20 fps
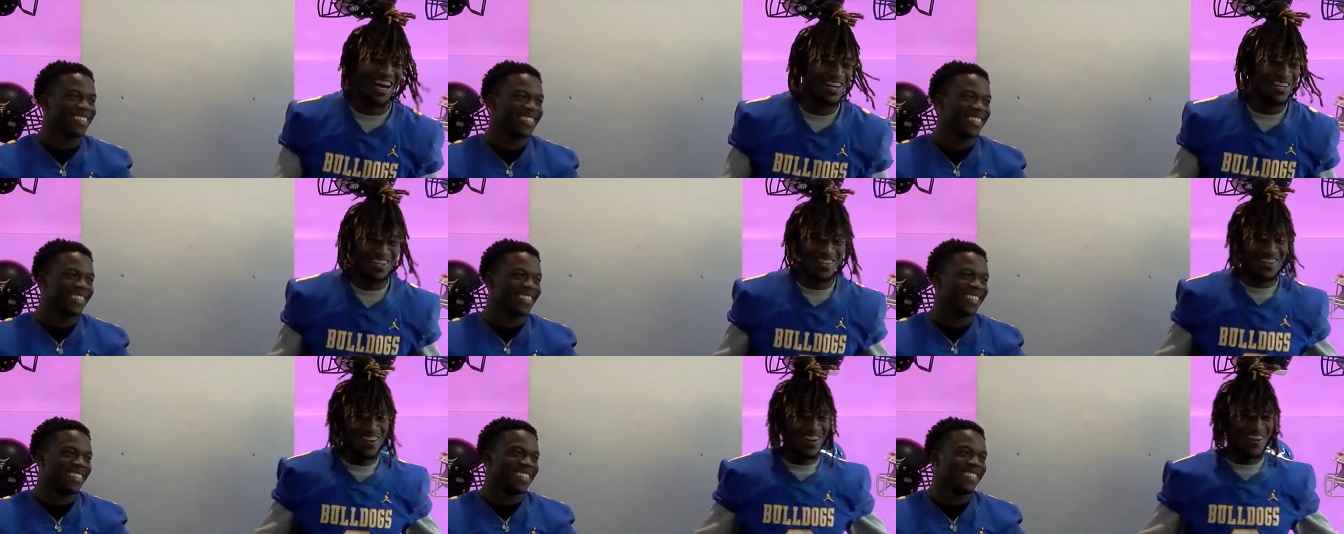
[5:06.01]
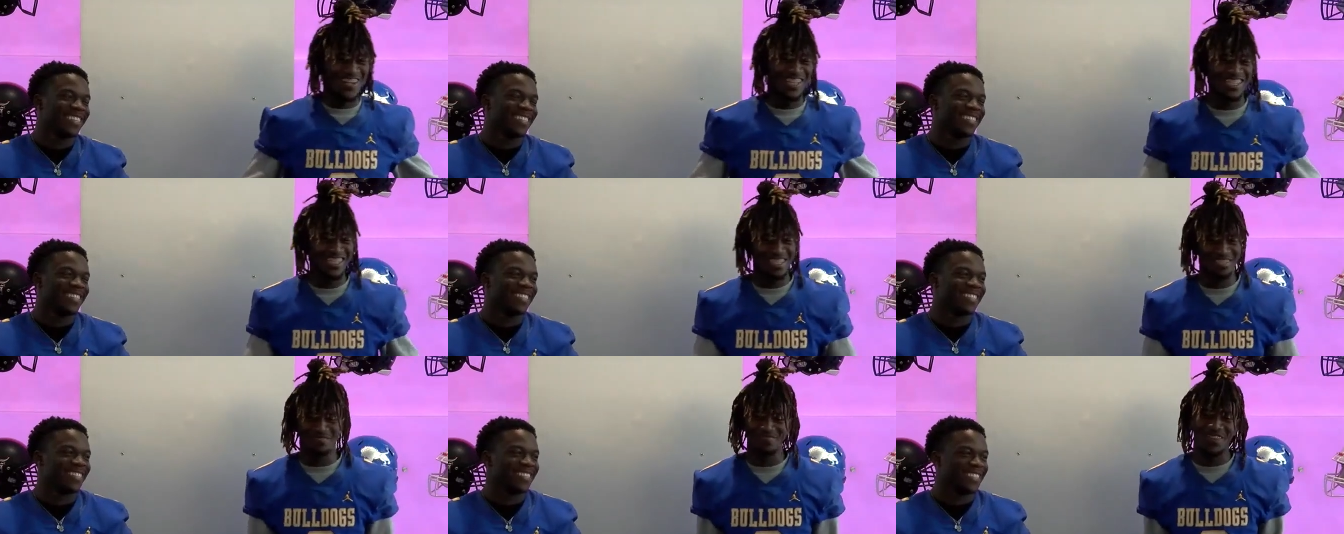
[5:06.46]
Speaker 1: oh no,
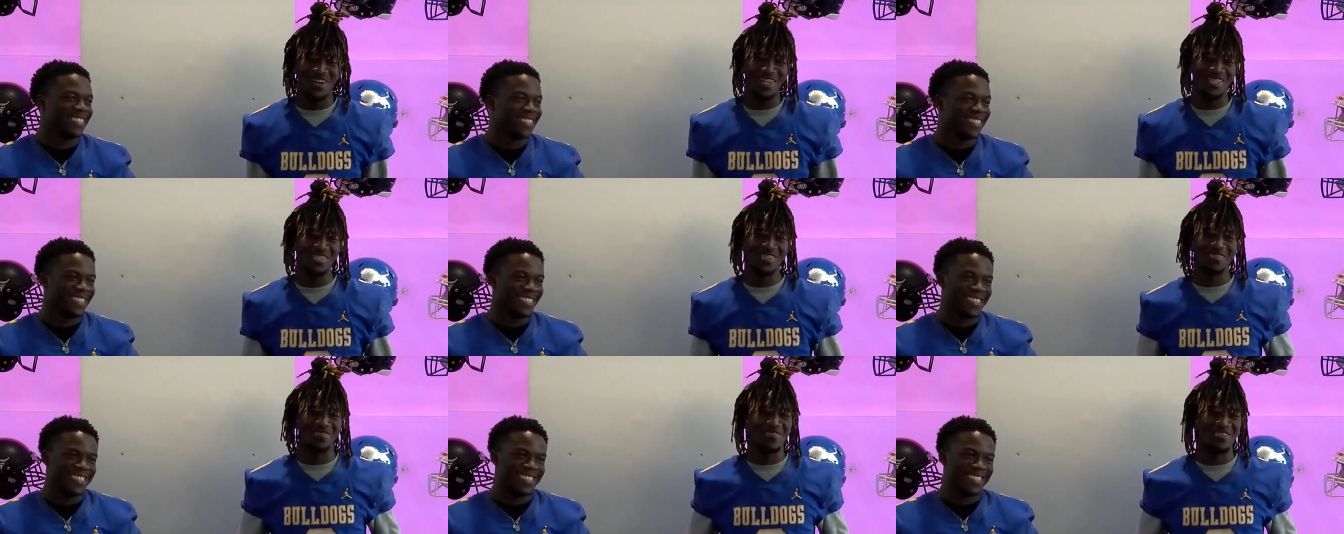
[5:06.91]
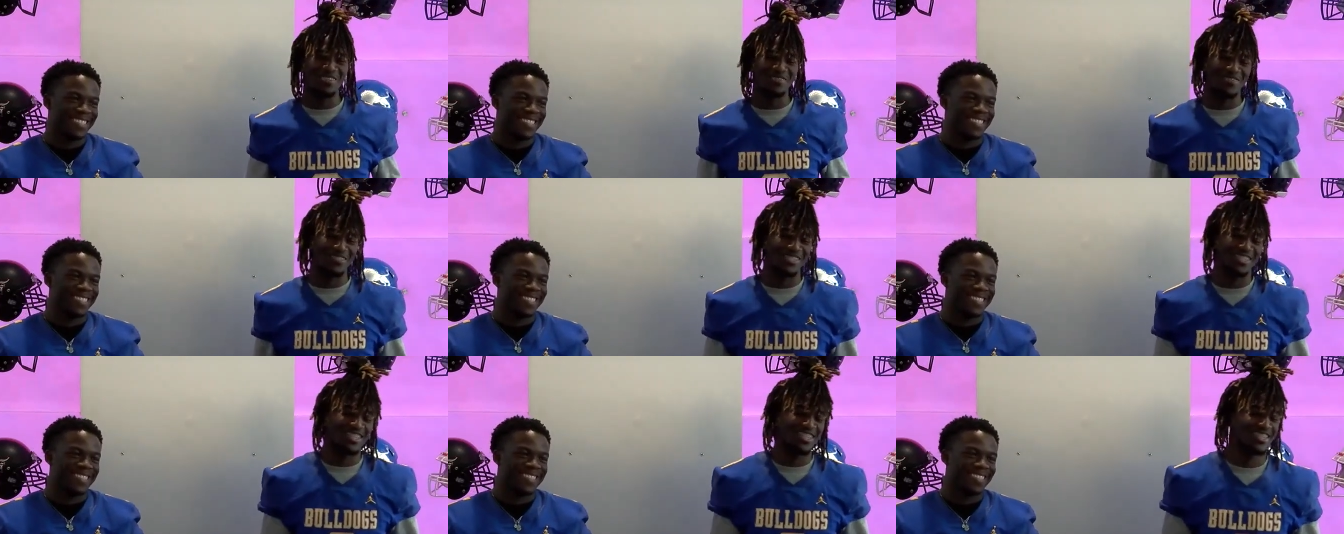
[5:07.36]
it just brings something
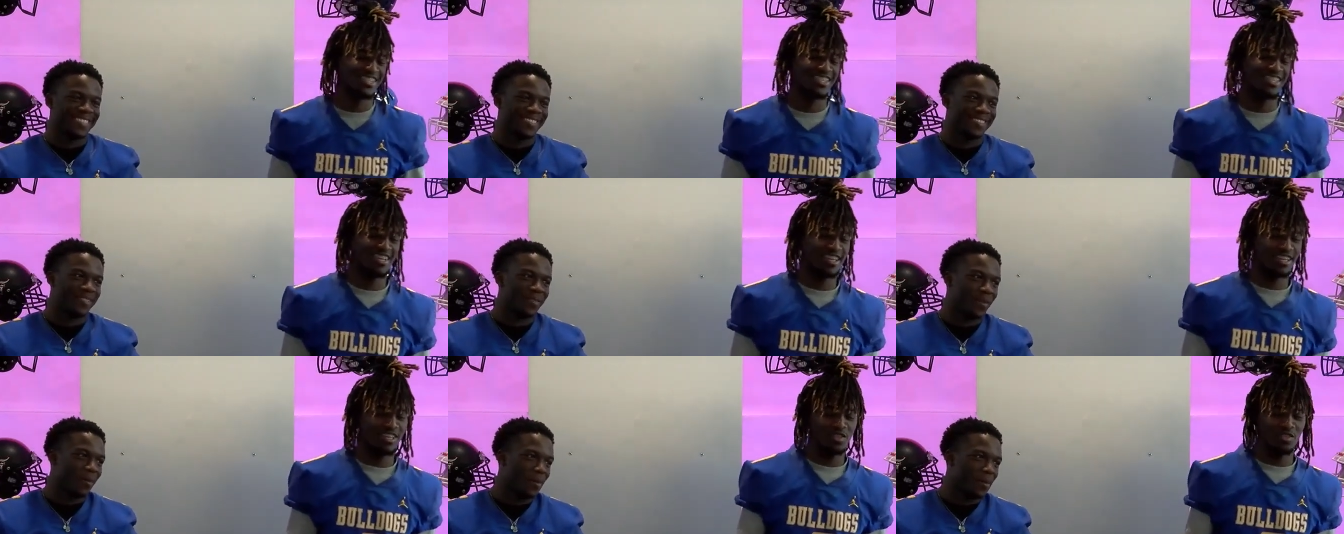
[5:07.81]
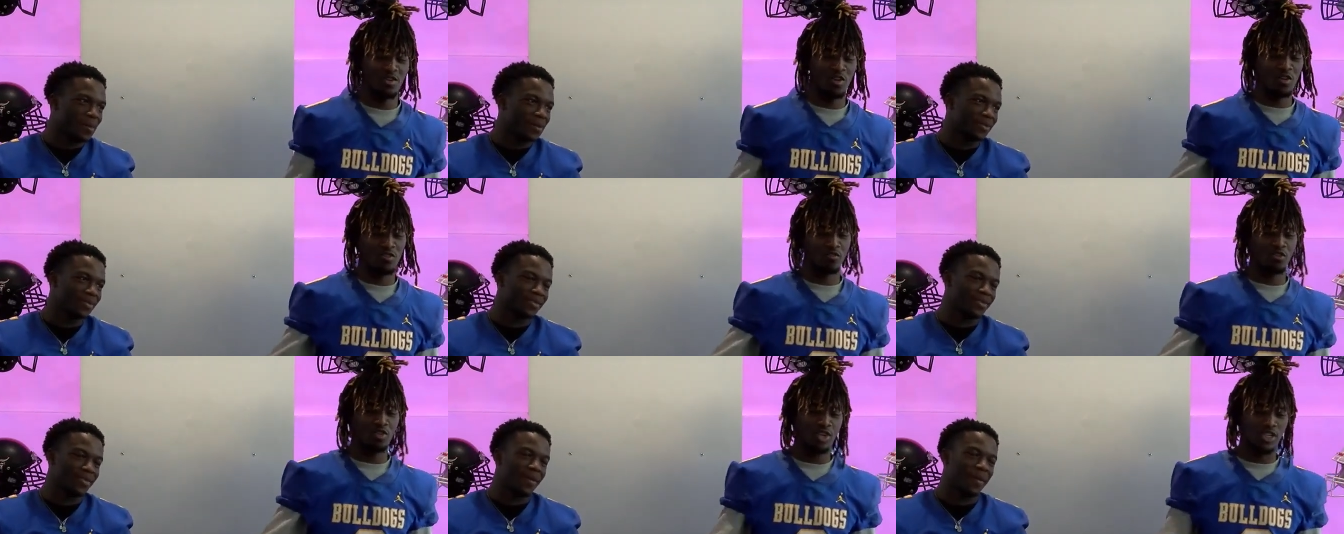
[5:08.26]
different to us. And then you
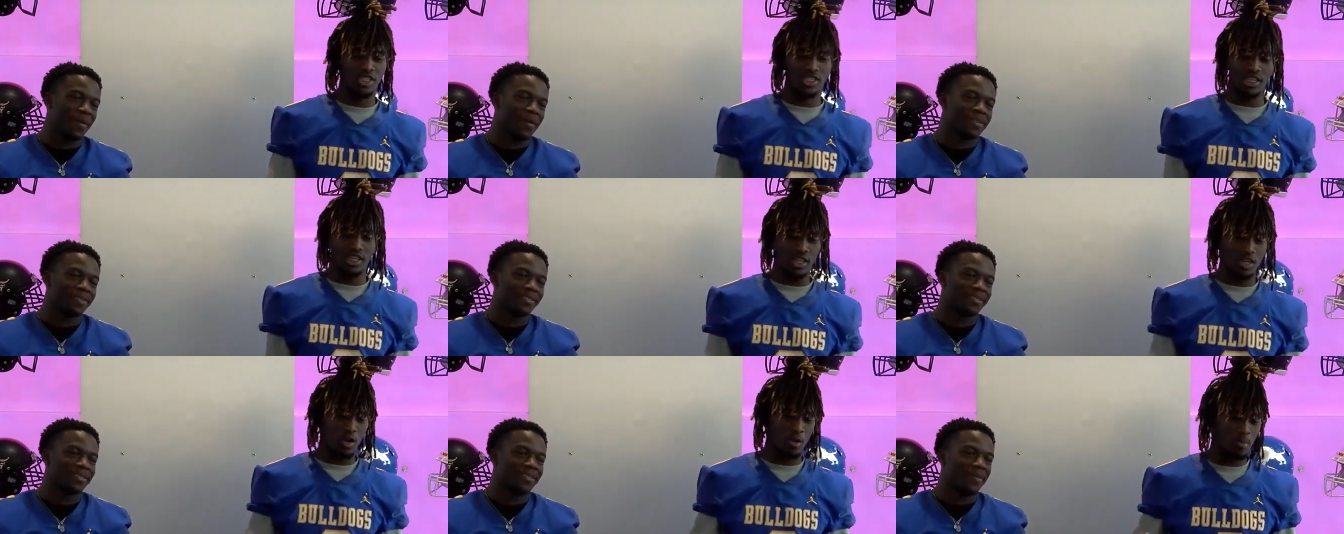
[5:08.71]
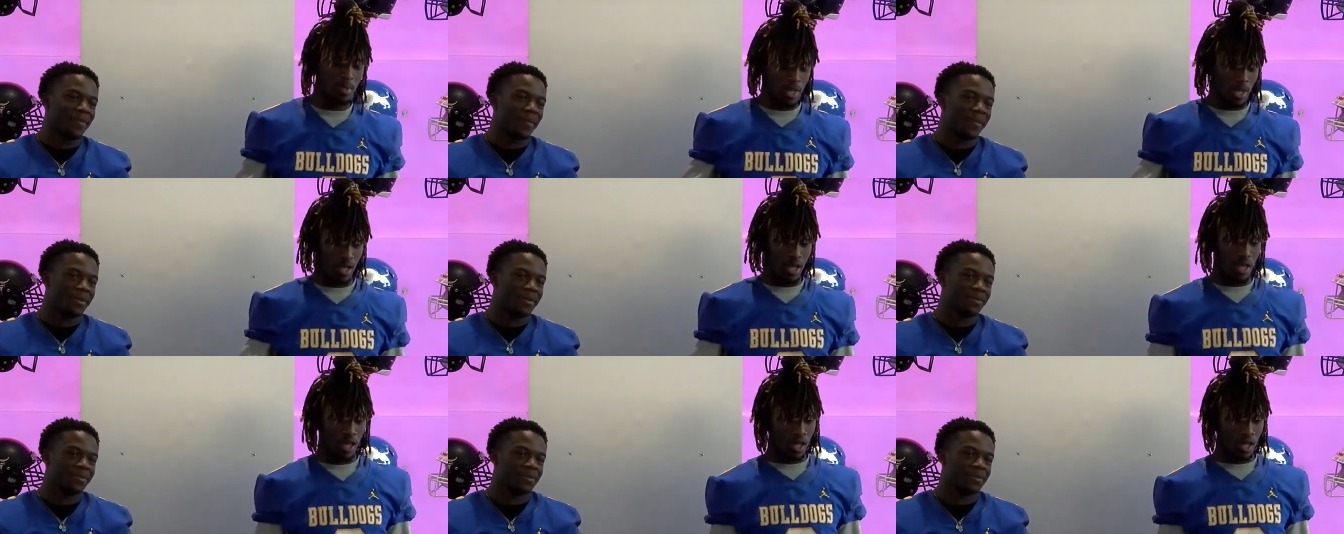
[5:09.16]
know, of course, lean on me.